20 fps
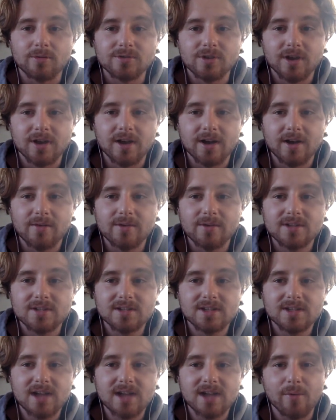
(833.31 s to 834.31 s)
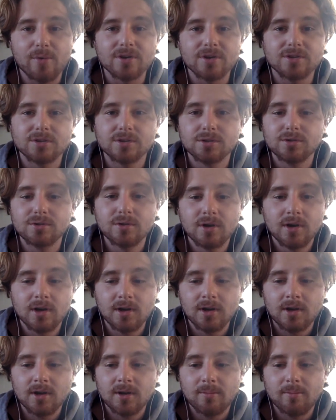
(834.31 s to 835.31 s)
So I kind of want to see how we do
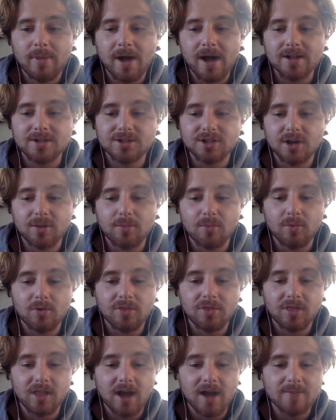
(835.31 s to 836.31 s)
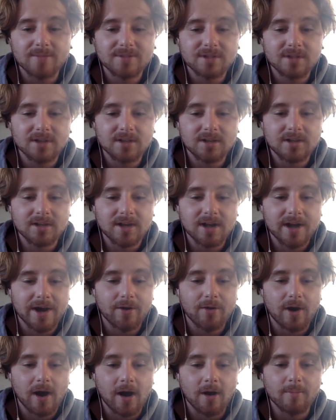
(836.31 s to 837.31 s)
match up with Lob City and
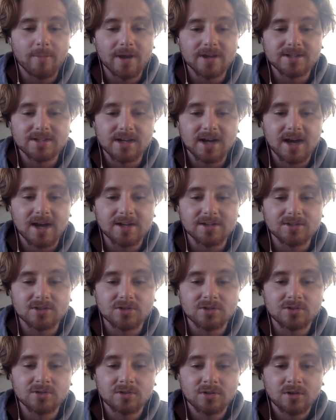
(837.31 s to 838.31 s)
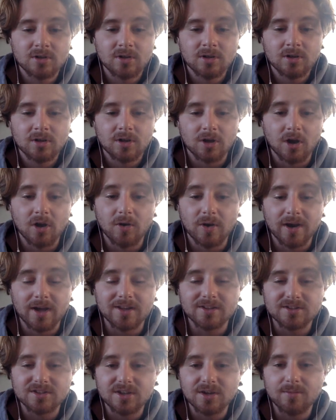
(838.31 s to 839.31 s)
how our best guys go
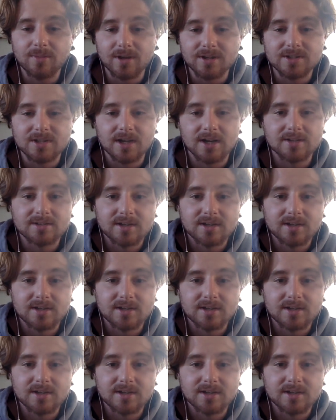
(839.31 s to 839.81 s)
against their best guys.